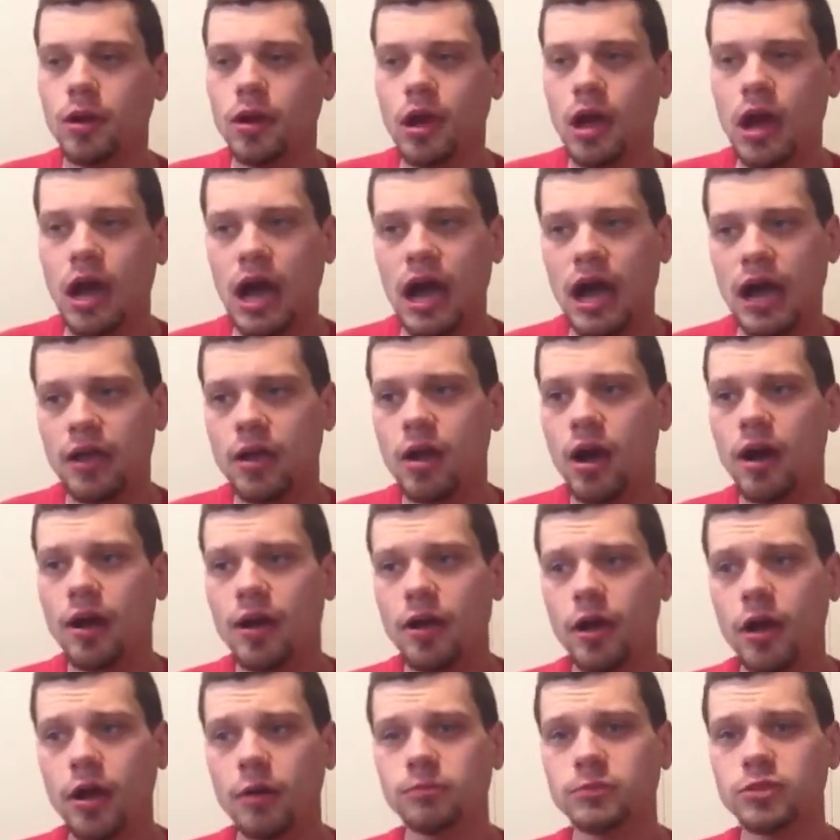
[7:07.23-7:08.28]
I got
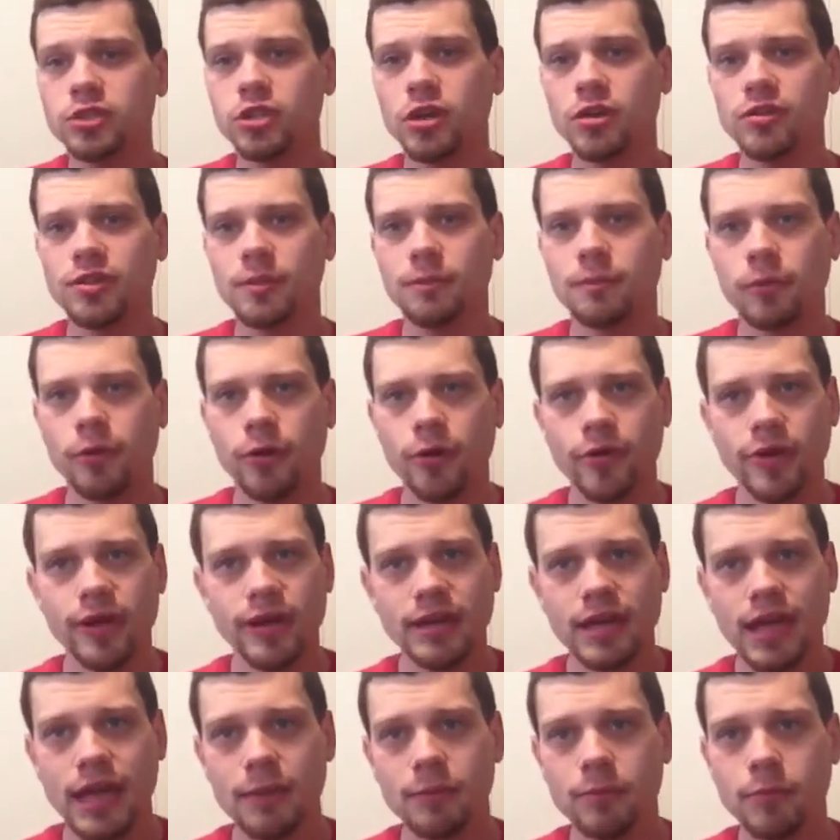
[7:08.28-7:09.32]
home, showed the broken
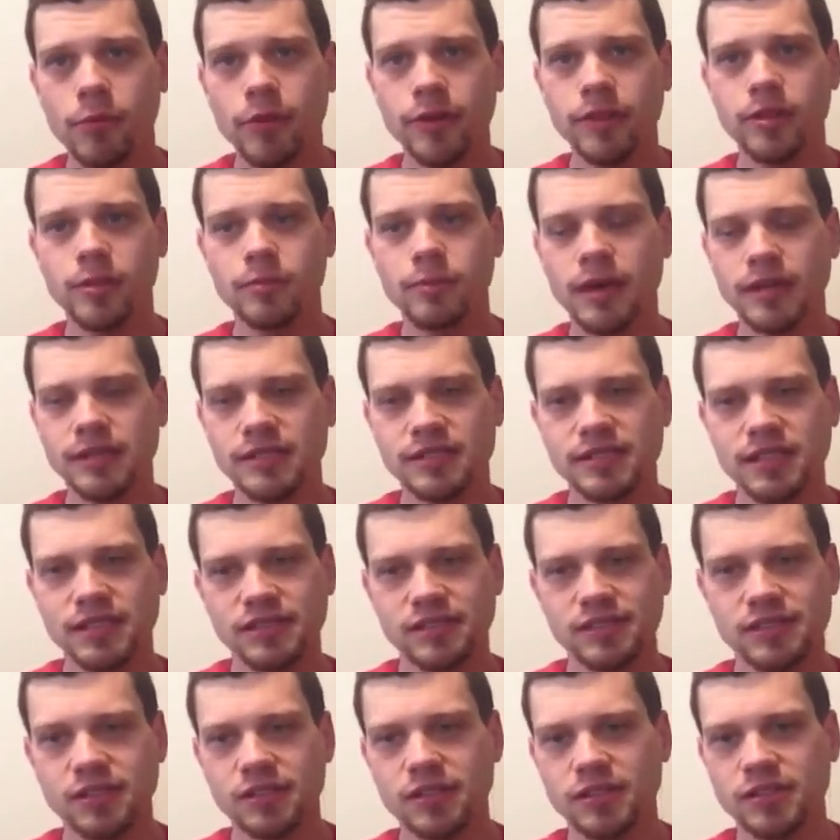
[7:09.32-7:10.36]
Game Boy to my
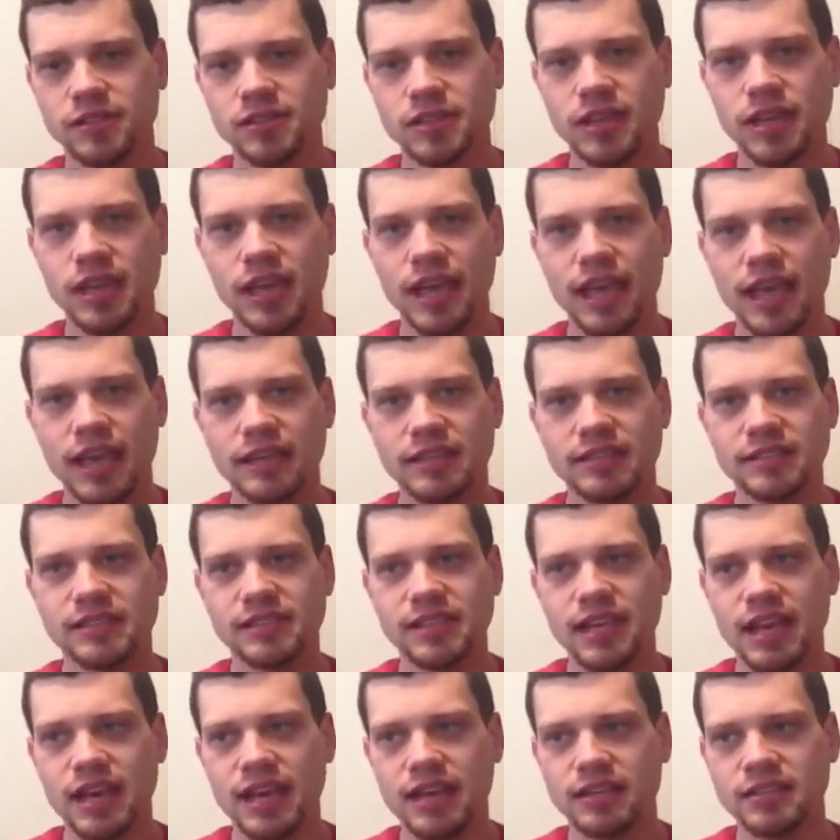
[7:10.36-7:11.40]
sisters. It
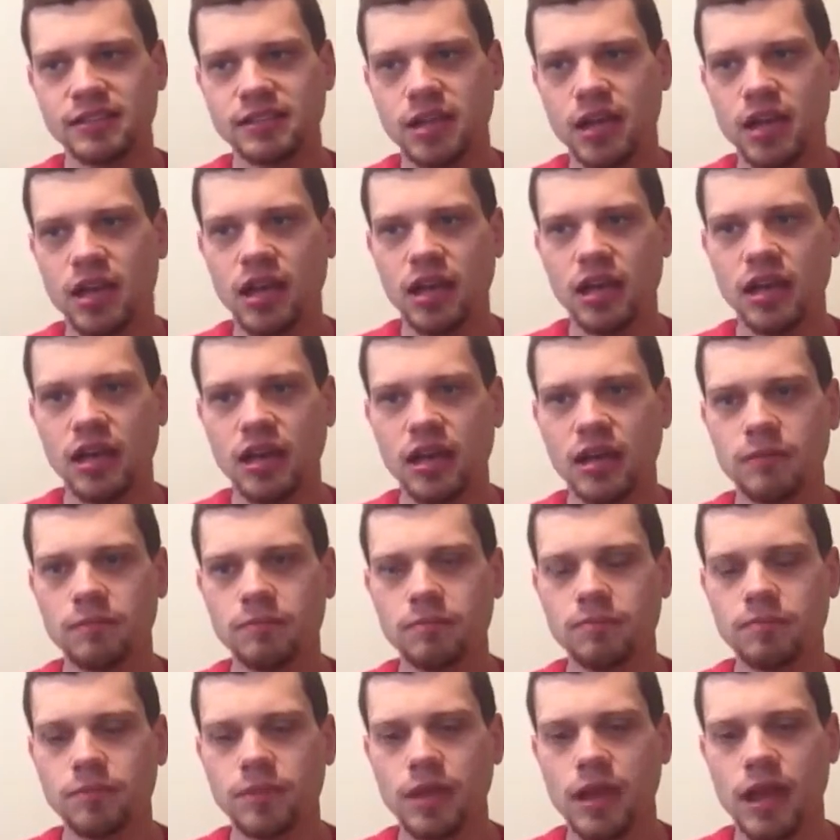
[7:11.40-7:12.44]
says,
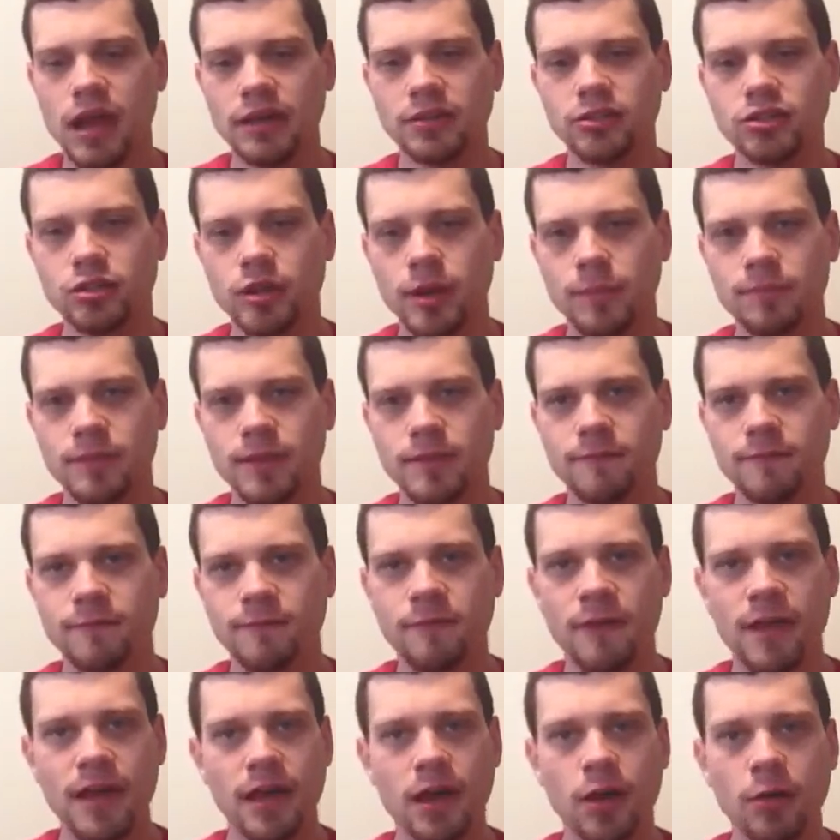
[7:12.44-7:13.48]
I tripped and
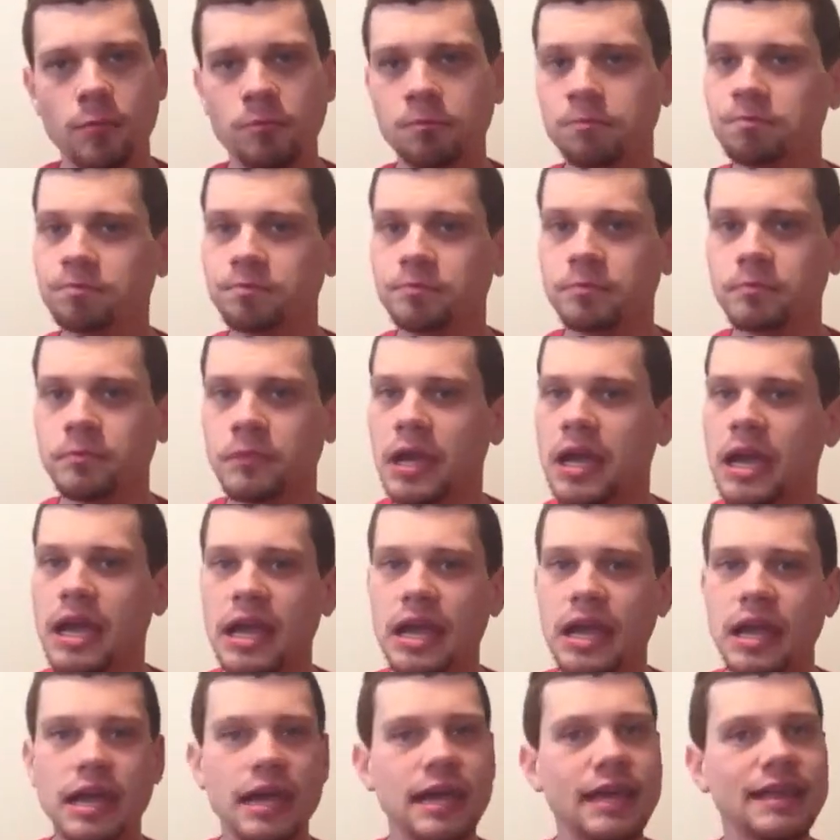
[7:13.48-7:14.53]
fell.
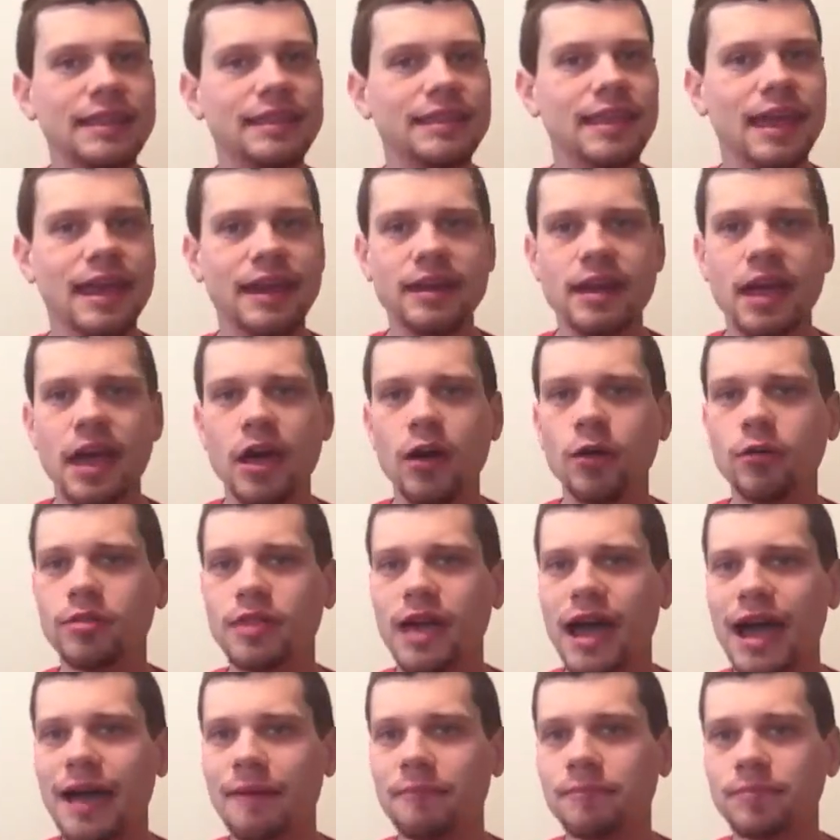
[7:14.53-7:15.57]
They know
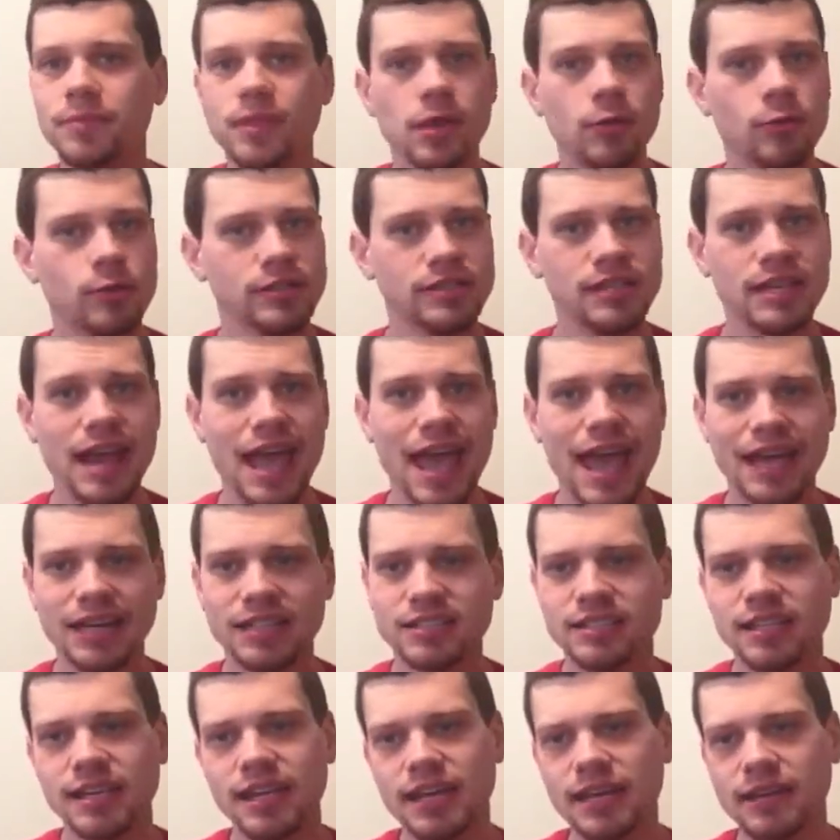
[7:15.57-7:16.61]
that it was an
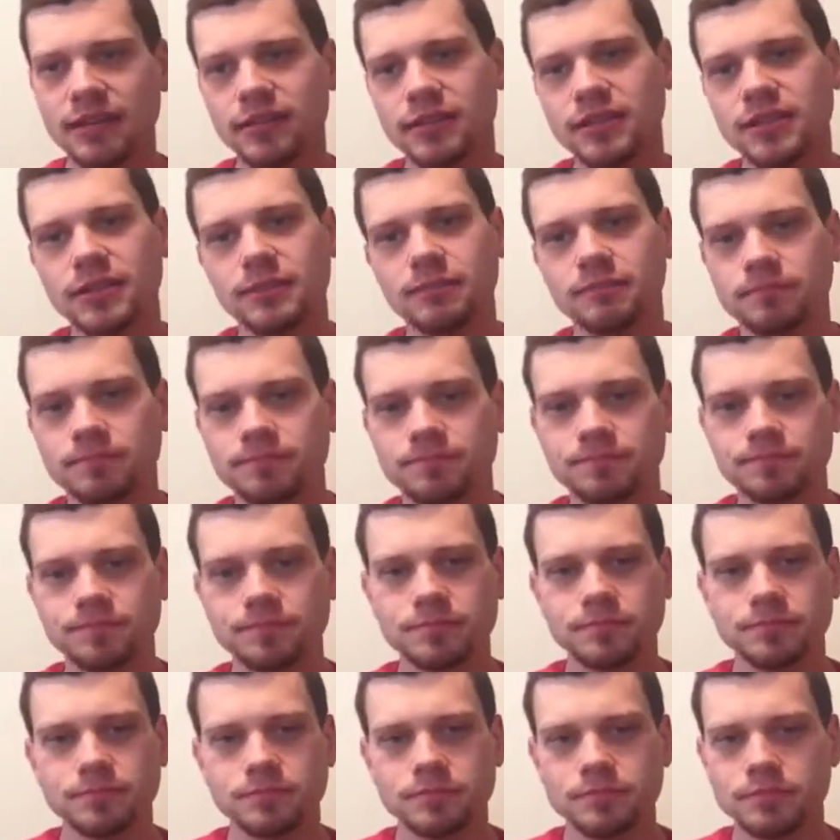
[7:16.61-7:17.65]
accident,
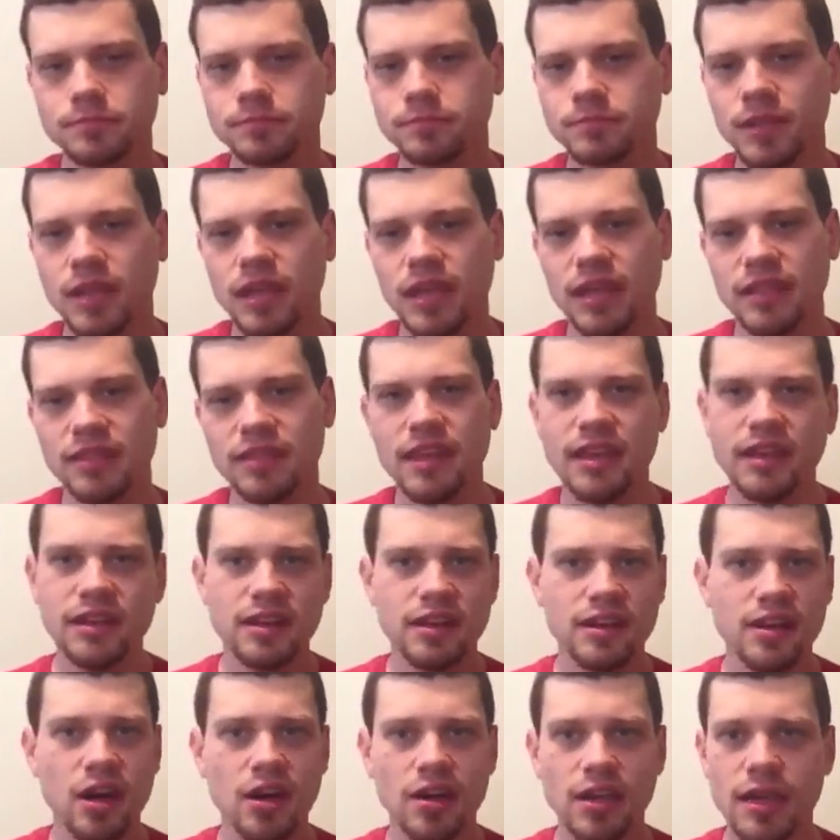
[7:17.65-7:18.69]
and they
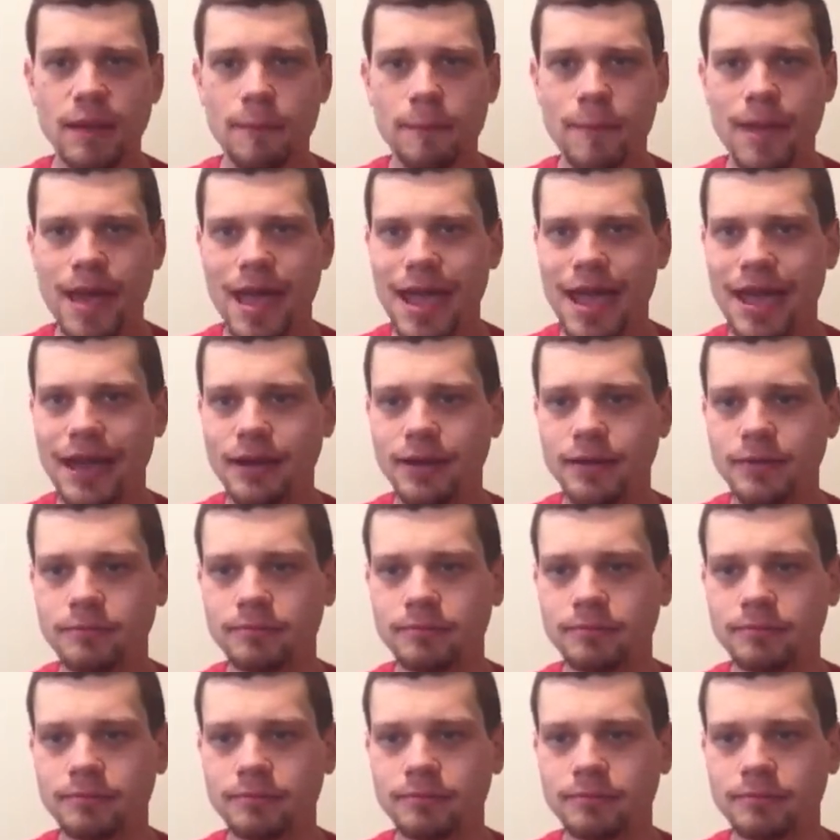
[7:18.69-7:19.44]
did not get mad.